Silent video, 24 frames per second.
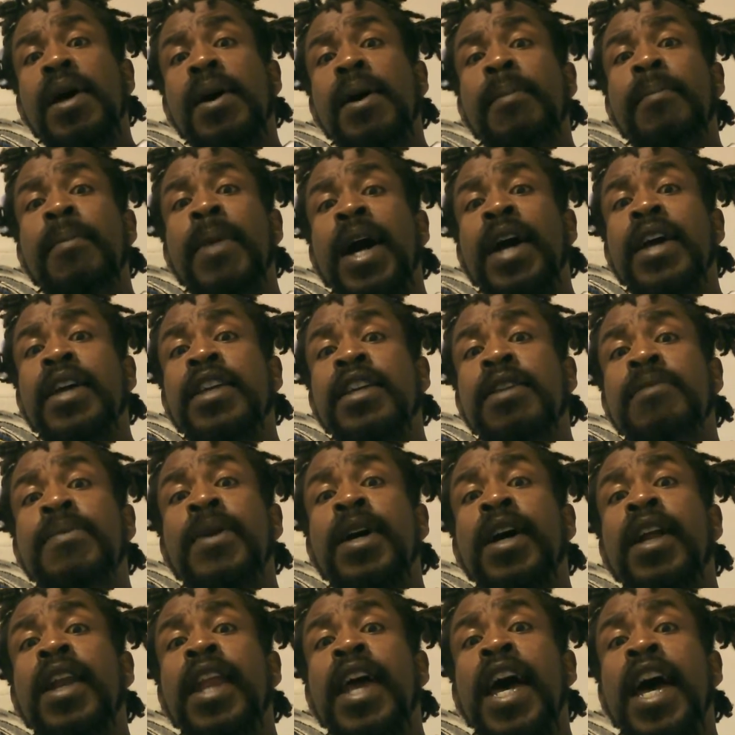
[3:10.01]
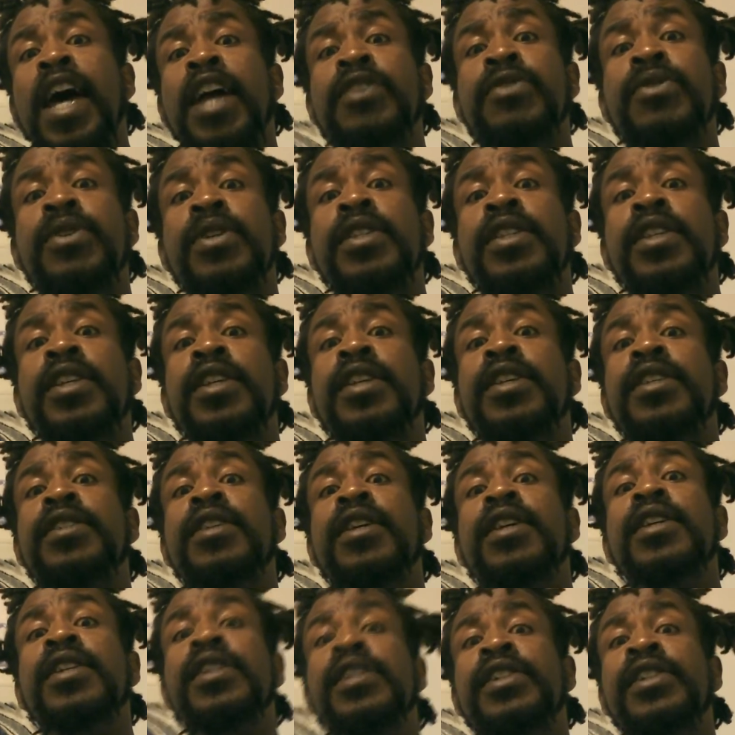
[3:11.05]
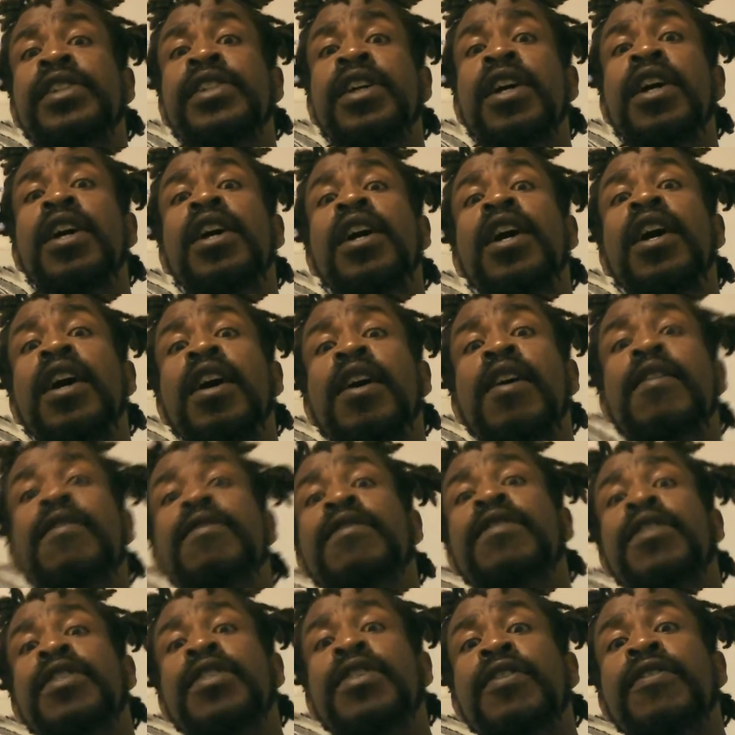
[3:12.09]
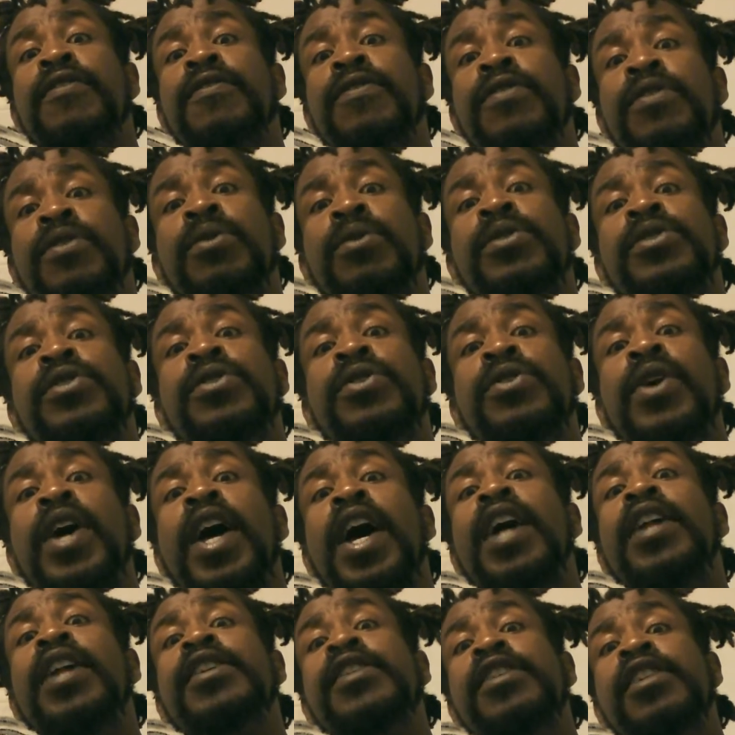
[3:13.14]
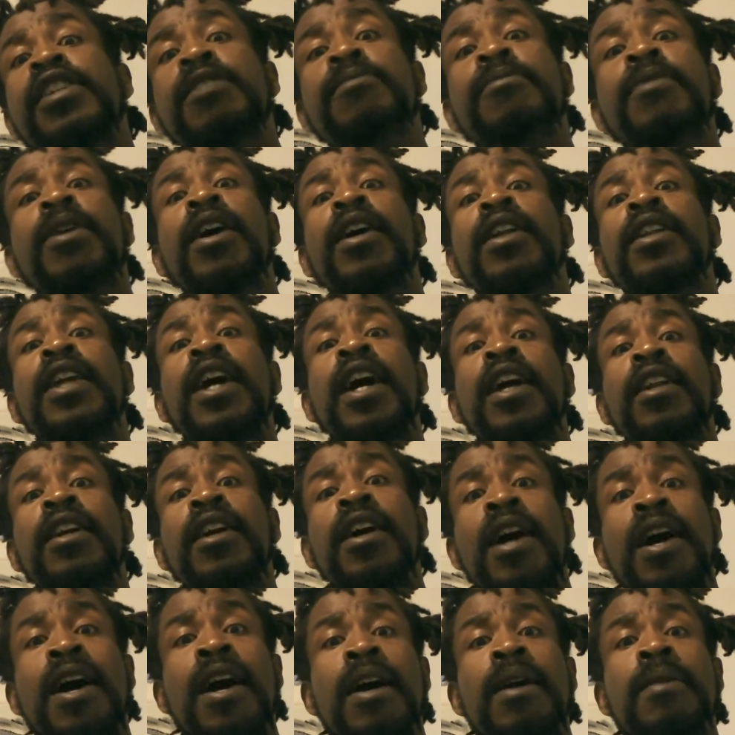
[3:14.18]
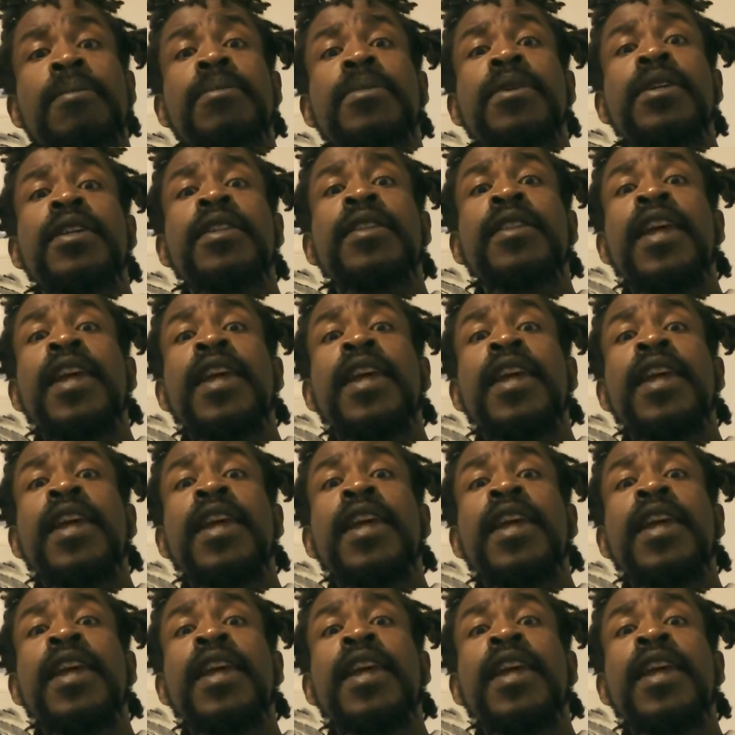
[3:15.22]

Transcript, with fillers: My email address is jean of the future at gmail dot com.